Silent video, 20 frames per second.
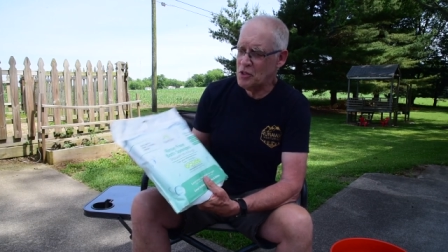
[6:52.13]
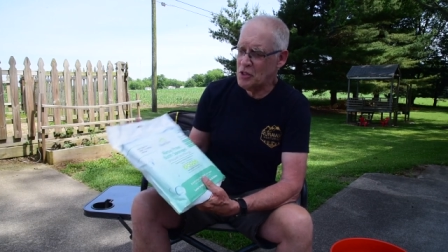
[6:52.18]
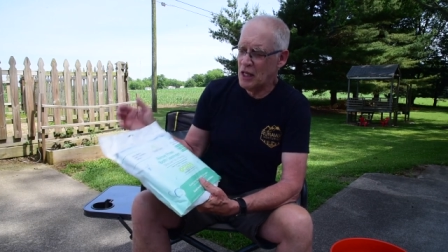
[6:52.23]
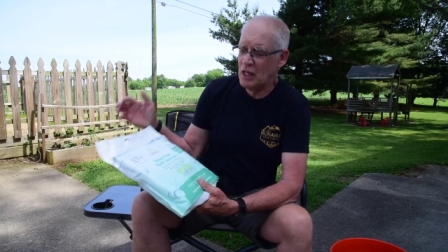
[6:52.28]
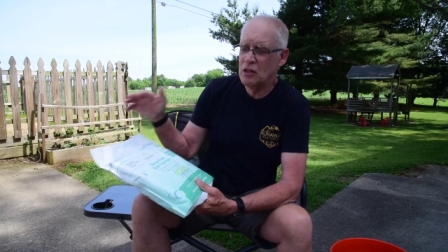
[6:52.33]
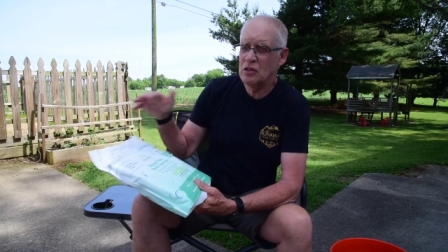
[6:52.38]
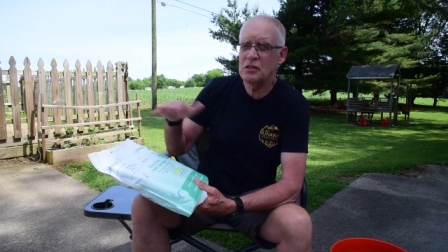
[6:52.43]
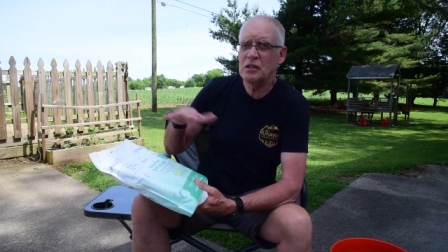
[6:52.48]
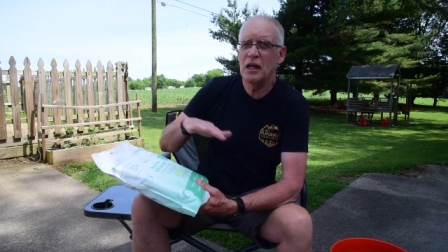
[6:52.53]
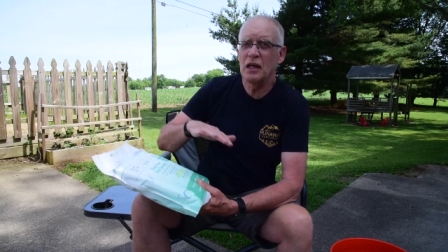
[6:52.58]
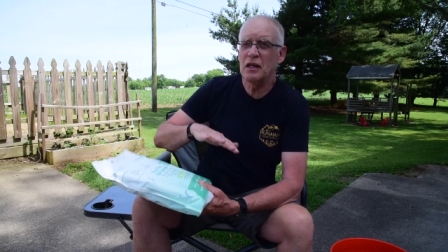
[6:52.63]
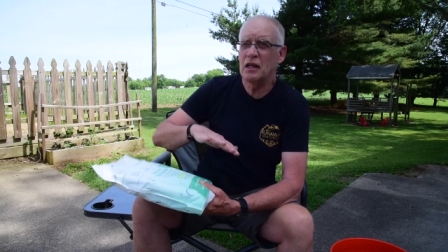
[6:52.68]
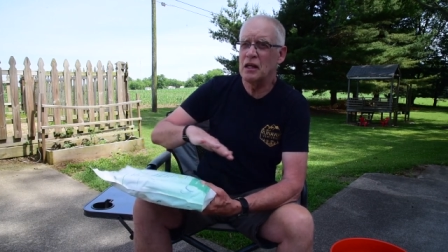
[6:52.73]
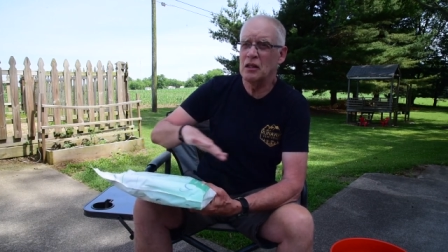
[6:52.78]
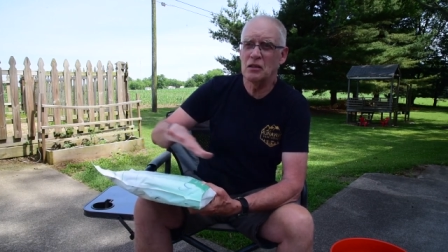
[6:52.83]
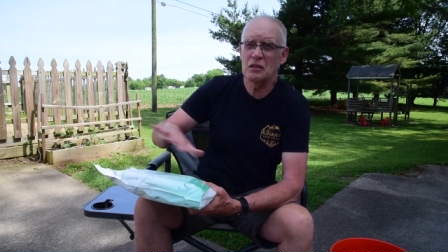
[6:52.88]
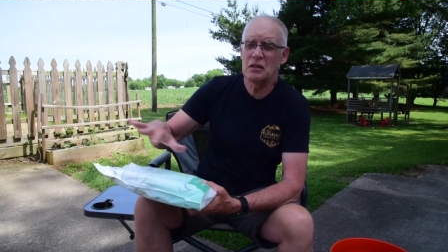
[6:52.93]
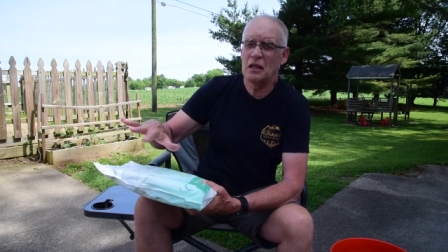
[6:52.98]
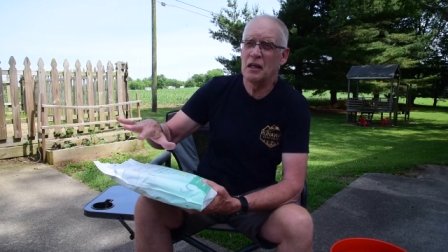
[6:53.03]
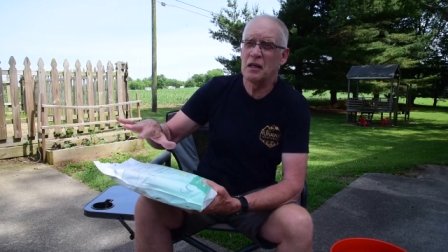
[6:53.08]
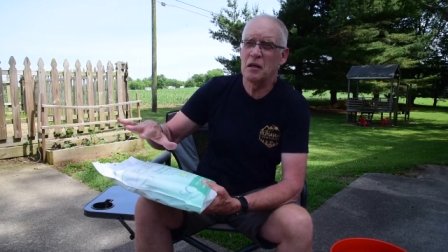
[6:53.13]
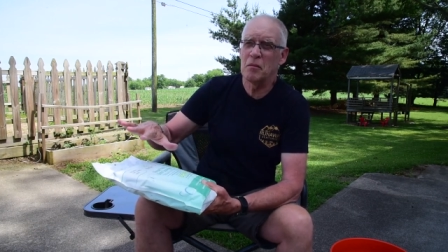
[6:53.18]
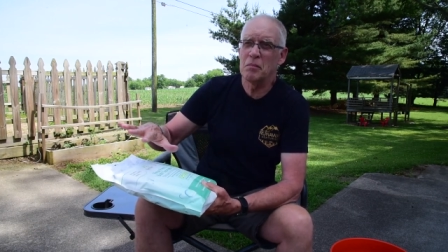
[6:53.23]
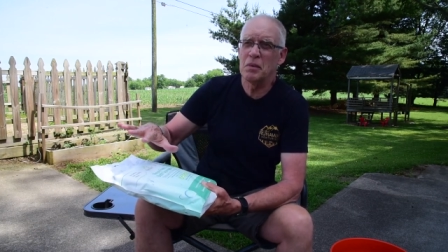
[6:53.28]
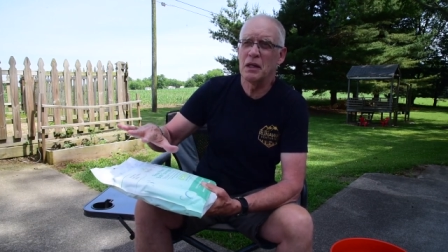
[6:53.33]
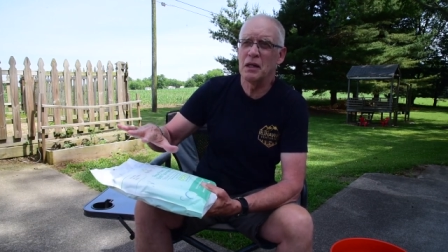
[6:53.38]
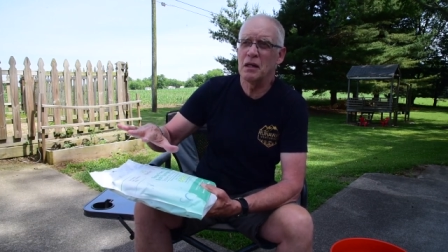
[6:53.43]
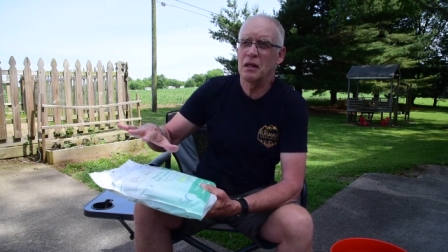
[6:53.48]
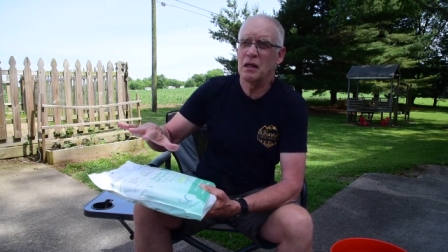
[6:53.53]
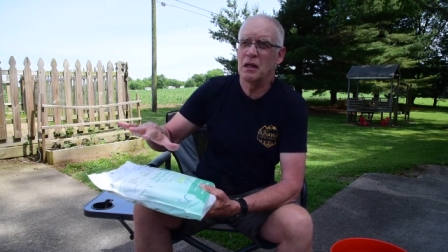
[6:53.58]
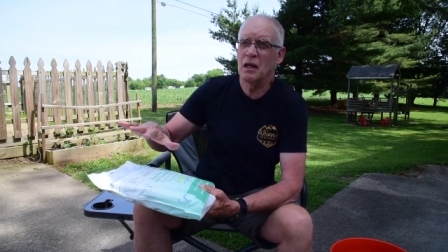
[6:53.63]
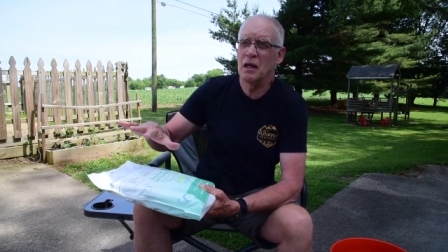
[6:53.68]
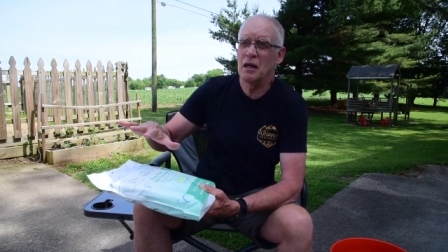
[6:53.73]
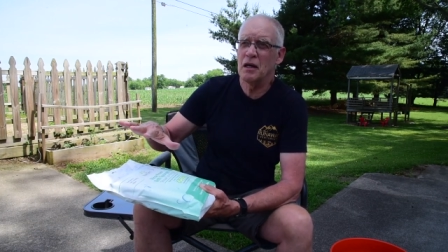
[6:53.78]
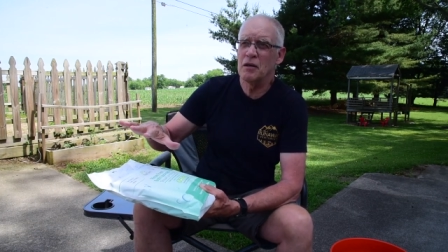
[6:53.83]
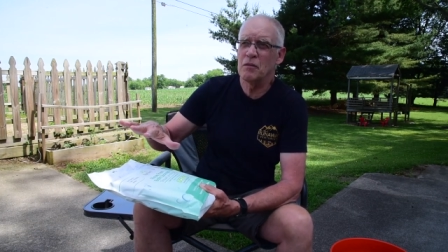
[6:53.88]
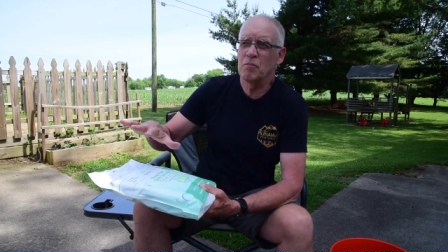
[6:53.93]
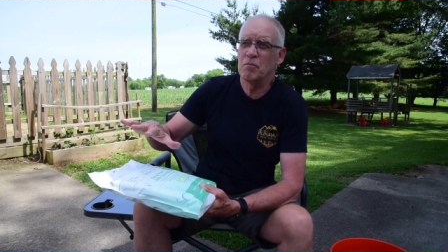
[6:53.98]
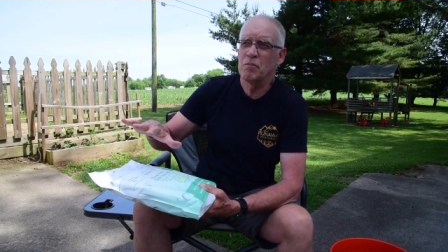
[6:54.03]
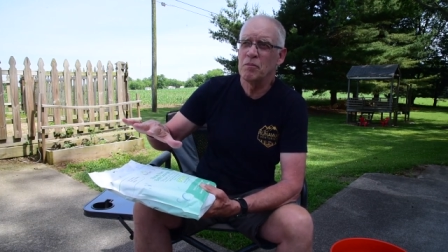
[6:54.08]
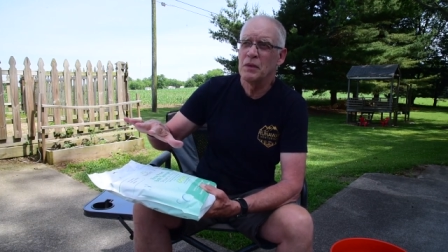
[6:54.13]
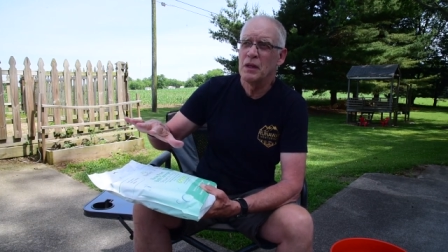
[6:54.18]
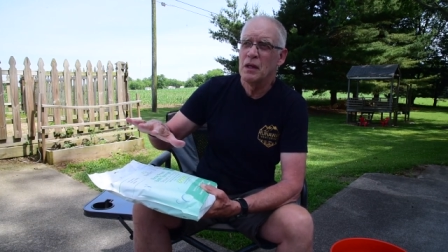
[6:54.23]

It looks like it looks like a big um,